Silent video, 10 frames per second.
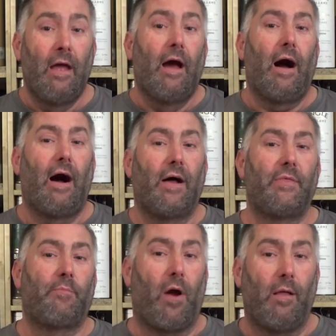Uh, the
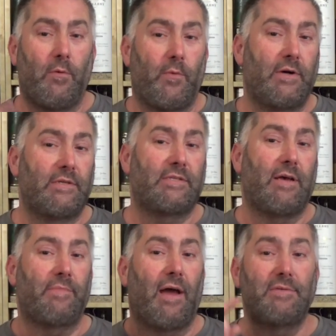problem was
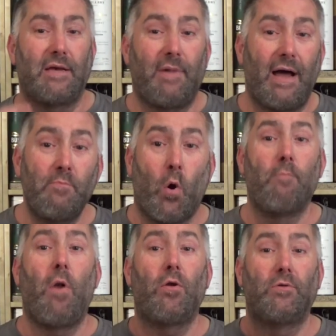sometimes I buy more
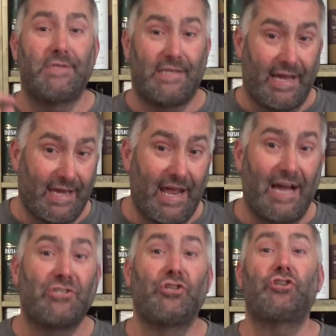bottles than I can
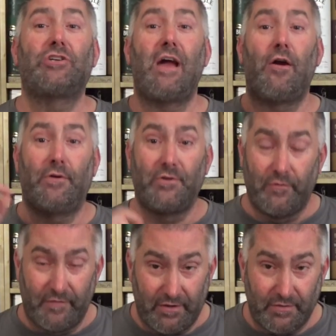actually share and do
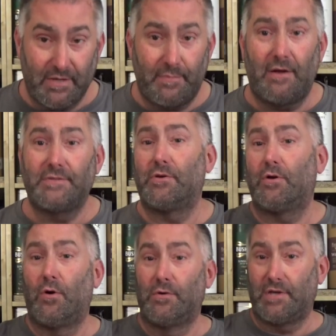videos about, so it
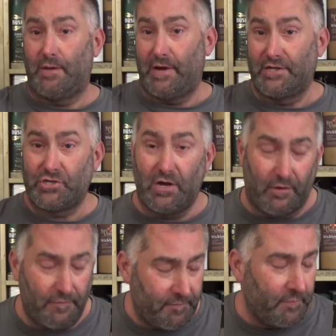goes on my
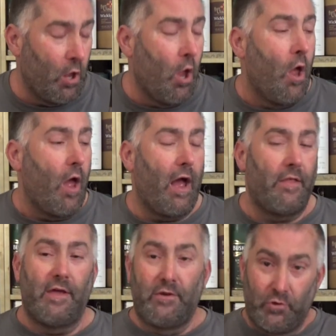shelf, and
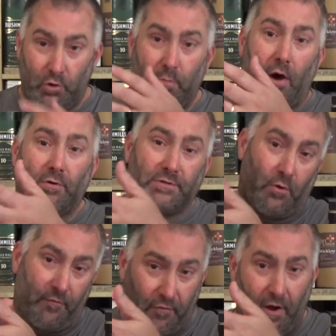then new bottles go
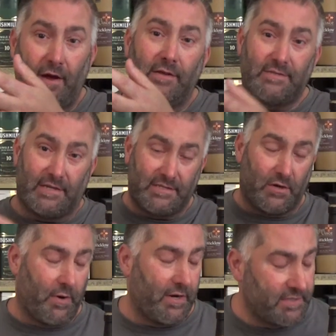in front, and so
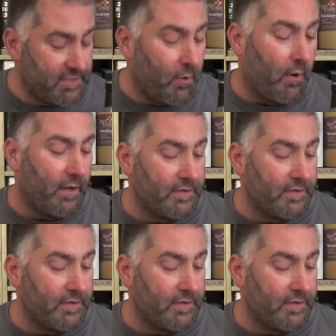on and so on.